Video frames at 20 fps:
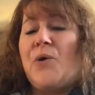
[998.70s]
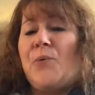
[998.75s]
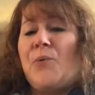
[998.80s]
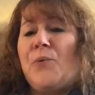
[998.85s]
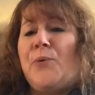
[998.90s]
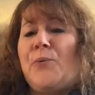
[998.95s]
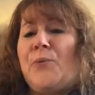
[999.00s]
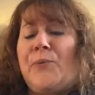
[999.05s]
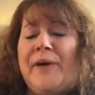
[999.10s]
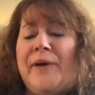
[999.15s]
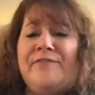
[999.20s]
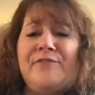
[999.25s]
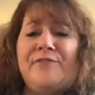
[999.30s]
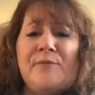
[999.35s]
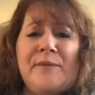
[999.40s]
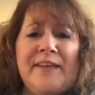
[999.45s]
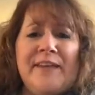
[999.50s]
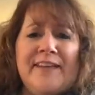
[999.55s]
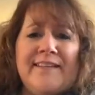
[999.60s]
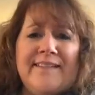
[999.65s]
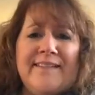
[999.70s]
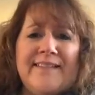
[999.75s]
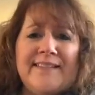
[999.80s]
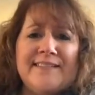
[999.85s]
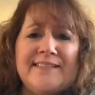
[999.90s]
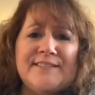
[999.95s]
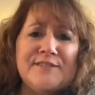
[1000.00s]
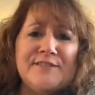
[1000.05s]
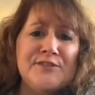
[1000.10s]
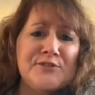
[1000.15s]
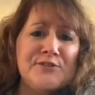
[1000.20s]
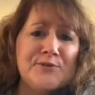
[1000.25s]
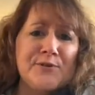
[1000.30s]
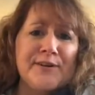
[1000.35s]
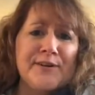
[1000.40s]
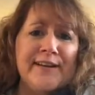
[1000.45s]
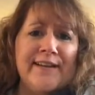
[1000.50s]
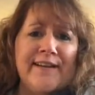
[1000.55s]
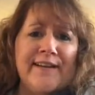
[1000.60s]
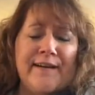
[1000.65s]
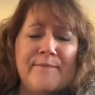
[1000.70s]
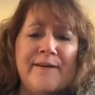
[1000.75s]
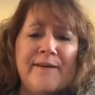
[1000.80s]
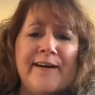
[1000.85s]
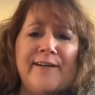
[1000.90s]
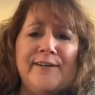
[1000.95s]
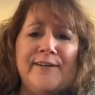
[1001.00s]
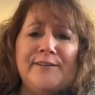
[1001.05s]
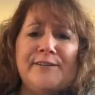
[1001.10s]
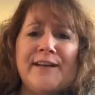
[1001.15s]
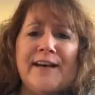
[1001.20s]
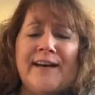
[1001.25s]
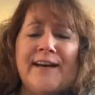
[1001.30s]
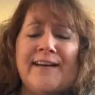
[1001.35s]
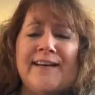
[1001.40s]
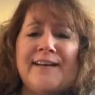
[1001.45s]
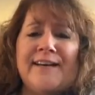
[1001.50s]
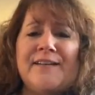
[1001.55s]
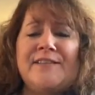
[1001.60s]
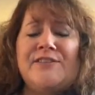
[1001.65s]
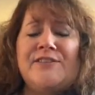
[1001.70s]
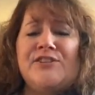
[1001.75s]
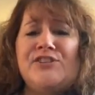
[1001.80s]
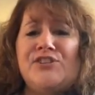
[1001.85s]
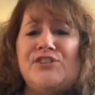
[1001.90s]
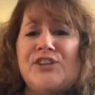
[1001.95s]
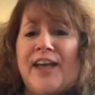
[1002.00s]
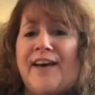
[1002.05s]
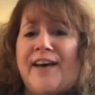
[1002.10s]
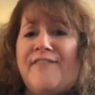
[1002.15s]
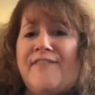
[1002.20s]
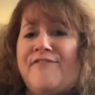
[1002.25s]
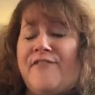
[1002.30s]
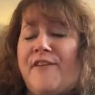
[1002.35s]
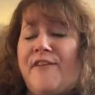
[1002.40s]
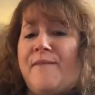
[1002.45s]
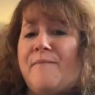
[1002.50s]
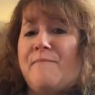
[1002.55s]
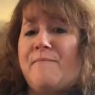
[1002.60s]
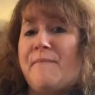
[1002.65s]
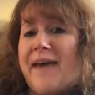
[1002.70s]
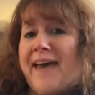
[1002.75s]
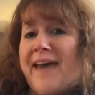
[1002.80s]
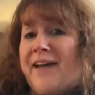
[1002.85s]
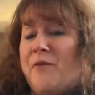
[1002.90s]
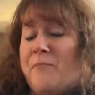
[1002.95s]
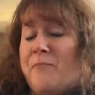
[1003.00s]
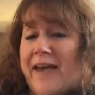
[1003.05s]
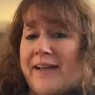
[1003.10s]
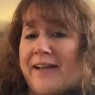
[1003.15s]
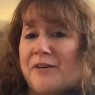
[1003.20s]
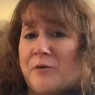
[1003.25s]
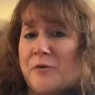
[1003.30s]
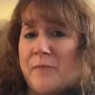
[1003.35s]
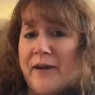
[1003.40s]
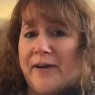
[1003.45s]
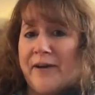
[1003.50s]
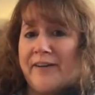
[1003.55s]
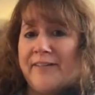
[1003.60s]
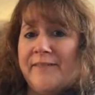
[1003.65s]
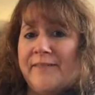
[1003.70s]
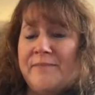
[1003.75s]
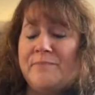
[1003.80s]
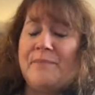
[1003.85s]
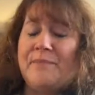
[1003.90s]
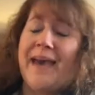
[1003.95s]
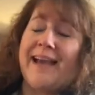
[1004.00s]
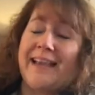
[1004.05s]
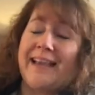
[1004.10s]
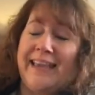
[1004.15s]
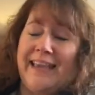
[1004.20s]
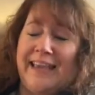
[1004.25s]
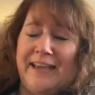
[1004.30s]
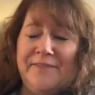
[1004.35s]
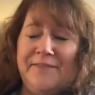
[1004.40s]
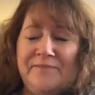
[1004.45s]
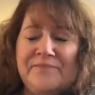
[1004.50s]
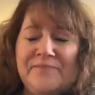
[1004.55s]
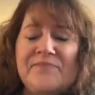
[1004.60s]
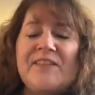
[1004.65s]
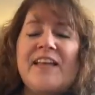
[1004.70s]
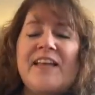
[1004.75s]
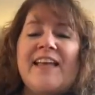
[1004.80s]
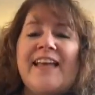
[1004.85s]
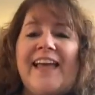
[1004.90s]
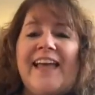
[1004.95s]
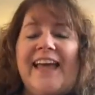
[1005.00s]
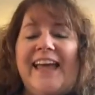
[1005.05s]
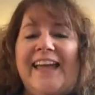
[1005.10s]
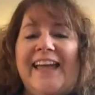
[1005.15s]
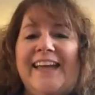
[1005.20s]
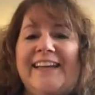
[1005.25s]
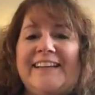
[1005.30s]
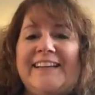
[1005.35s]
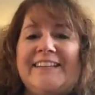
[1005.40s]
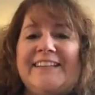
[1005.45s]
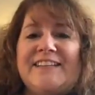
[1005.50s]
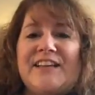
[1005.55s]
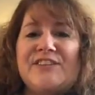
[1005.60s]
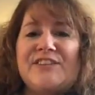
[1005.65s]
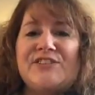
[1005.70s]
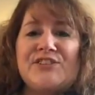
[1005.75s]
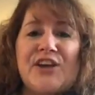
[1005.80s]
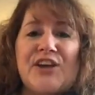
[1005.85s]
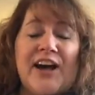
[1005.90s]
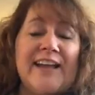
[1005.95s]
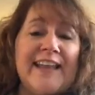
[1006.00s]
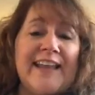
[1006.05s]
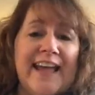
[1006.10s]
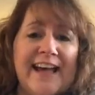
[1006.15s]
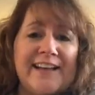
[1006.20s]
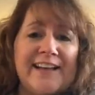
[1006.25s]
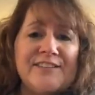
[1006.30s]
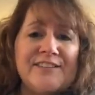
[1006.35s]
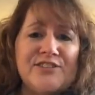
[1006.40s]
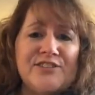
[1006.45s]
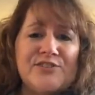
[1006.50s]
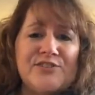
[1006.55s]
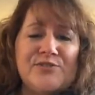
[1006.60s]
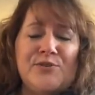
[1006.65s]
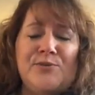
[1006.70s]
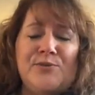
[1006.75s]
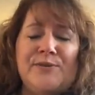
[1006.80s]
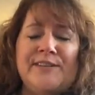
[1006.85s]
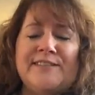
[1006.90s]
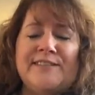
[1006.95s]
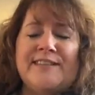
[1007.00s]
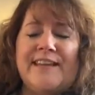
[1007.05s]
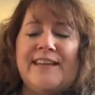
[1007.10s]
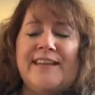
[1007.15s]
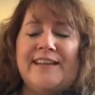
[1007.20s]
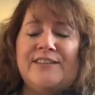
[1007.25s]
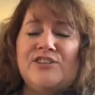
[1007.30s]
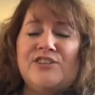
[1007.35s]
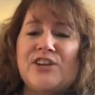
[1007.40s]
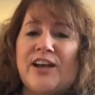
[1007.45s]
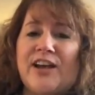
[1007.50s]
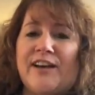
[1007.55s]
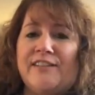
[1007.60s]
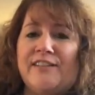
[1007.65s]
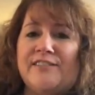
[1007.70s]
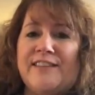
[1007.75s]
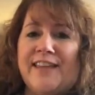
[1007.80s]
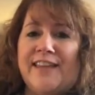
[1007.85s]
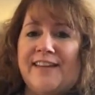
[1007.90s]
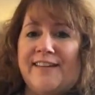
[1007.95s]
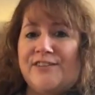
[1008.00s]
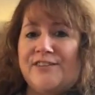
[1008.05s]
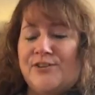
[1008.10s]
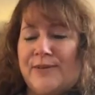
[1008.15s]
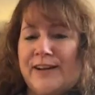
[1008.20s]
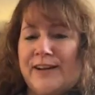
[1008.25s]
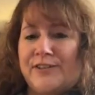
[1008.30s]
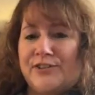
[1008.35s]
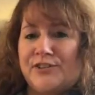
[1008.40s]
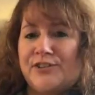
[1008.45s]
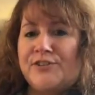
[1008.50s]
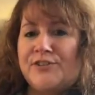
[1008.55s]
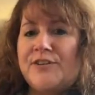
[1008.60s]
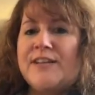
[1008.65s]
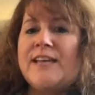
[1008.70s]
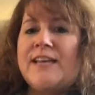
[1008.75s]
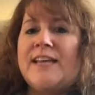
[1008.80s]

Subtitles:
Well, Wait For Me is a story about Jeff McNamara, Mackey, and Scott Ash, who is a child care director.